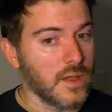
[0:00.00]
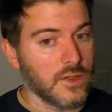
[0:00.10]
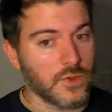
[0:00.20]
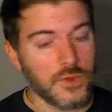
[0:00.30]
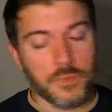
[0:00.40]

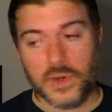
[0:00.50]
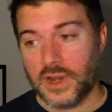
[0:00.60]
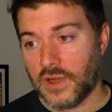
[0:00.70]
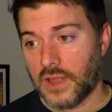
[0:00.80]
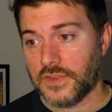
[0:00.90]
So it's pretty
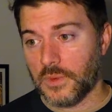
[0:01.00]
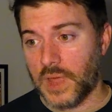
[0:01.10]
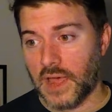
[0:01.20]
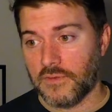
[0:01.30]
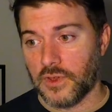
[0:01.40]
nice that we
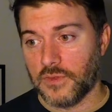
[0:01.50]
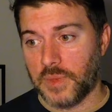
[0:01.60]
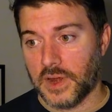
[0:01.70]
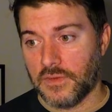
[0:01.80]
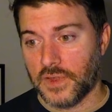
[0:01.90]
have those
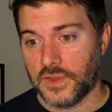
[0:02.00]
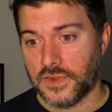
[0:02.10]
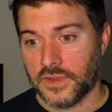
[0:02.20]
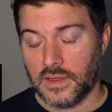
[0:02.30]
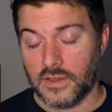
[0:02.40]

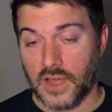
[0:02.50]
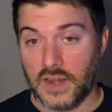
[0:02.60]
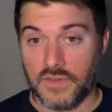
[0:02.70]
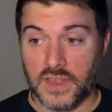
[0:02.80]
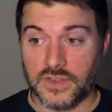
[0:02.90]
benefits
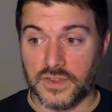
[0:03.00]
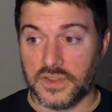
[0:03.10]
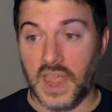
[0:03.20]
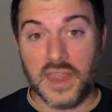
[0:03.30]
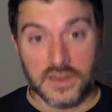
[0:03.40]
kind of as a
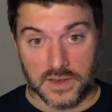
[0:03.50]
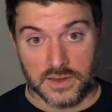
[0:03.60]
standard.